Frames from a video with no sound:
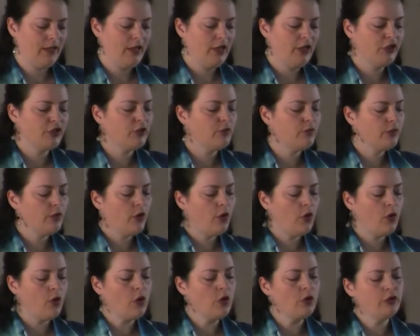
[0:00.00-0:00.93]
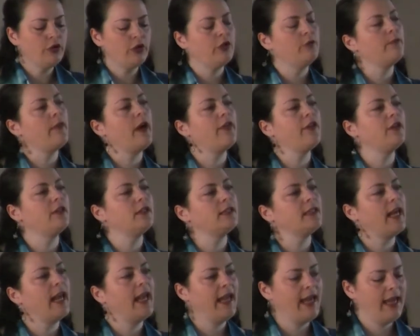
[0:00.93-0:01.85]
She would hold her
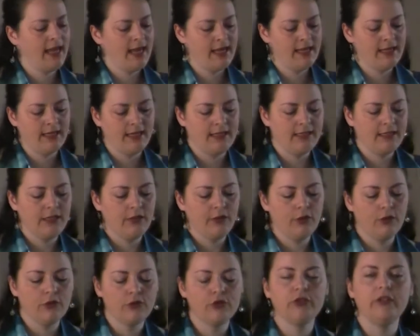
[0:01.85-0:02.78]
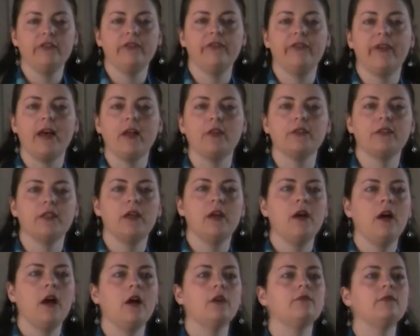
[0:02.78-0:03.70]
mother's hand until she felt
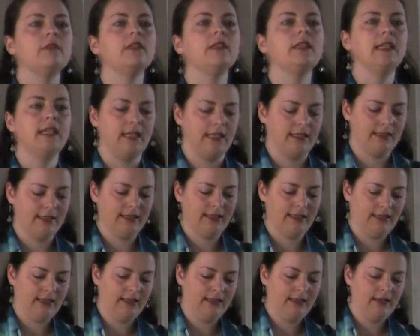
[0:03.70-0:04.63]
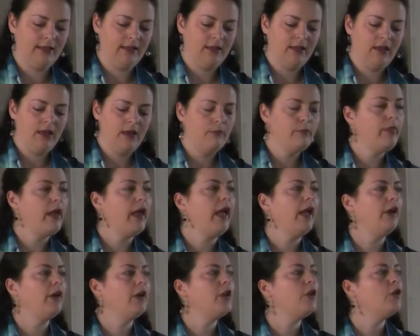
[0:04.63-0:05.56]
a release,
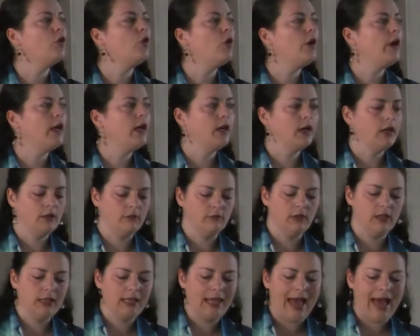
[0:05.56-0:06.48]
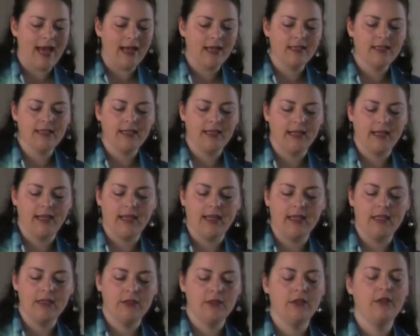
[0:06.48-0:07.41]
paranoia relaxing
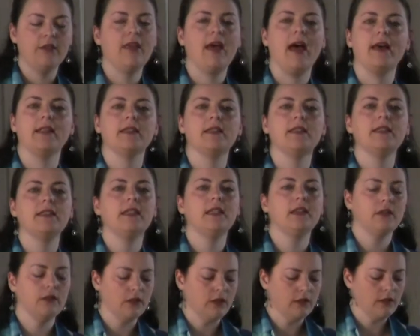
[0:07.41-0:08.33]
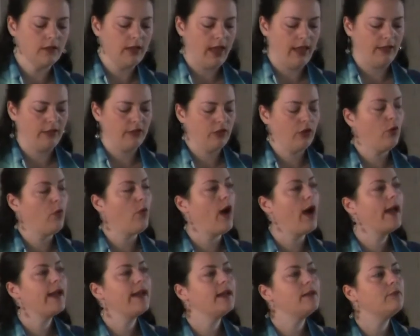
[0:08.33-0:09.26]
into that still and
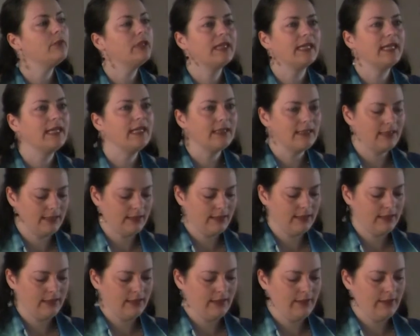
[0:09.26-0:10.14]
quiet place.